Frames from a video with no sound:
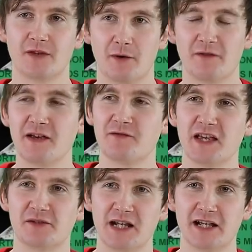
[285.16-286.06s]
Oh, I think for
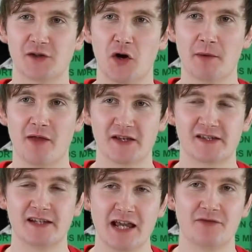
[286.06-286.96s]
this we need to talk about the
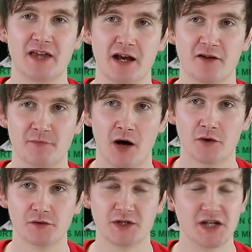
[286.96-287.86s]
sniff king of
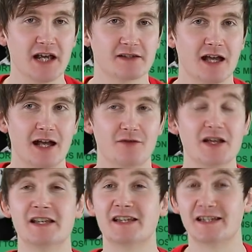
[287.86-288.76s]
moles, which is
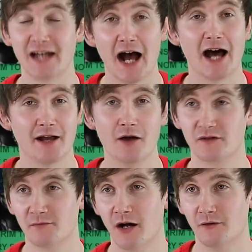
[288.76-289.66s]
the
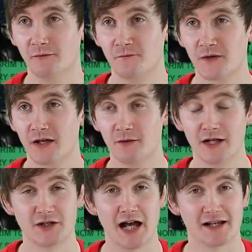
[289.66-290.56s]
star-nosed mole.
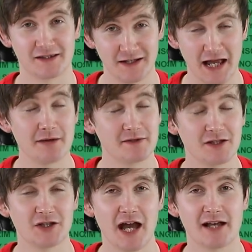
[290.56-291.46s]
which, as the name
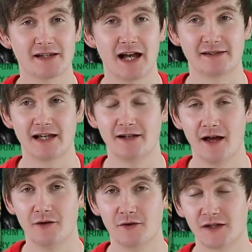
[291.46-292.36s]
suggests, has a
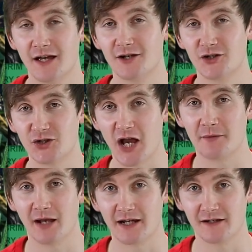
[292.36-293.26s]
nose
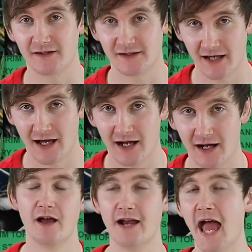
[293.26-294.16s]
shaped like a
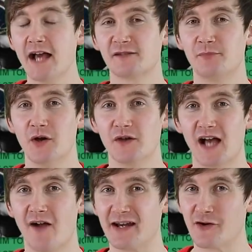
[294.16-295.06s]
star. And experts
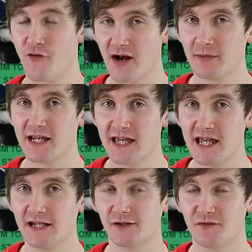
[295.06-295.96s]
are incredibly
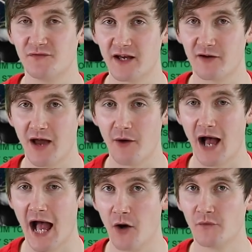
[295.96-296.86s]
keen to figure
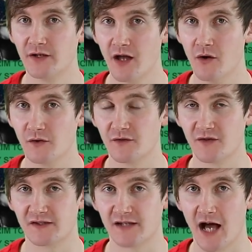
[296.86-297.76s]
out how the nose of
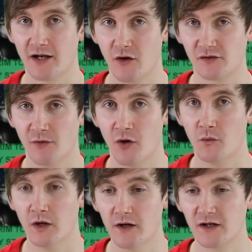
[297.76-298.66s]
the star-nosed mole
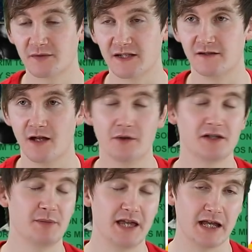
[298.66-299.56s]
works, because it's noted
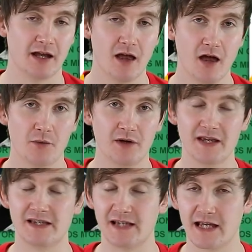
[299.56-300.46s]
as being one of
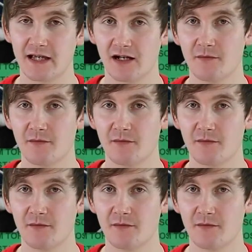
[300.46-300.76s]
the singular